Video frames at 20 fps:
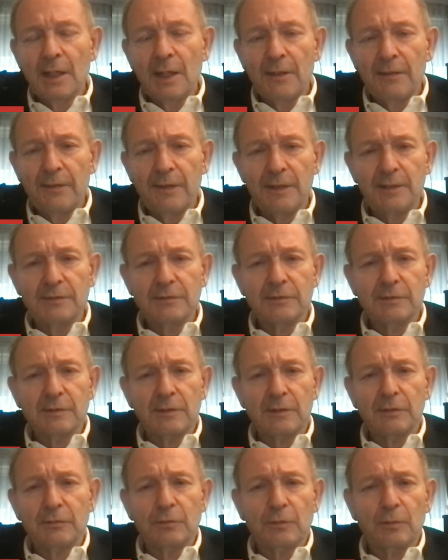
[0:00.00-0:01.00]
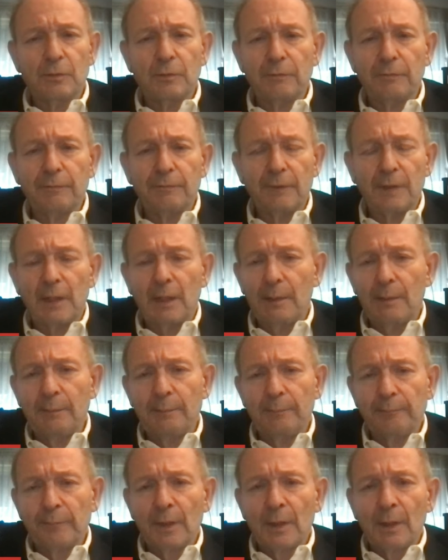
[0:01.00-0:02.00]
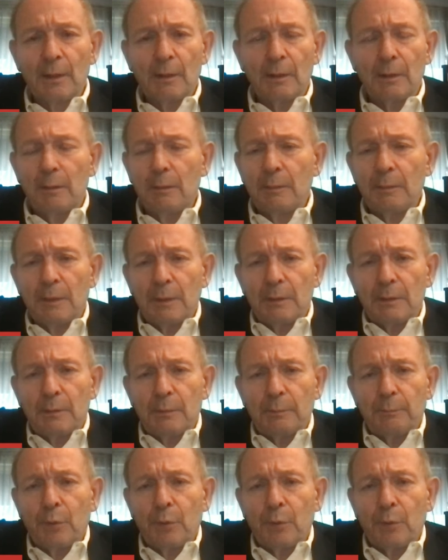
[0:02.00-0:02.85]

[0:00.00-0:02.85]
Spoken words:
These sort of